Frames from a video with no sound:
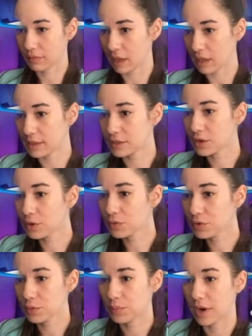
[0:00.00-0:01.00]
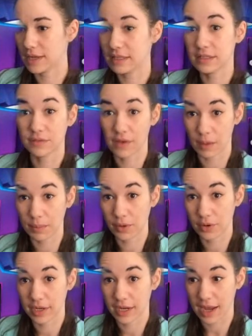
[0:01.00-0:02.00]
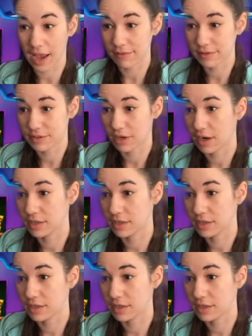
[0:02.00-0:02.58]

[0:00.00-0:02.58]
let's go through the process of uploading an avatar.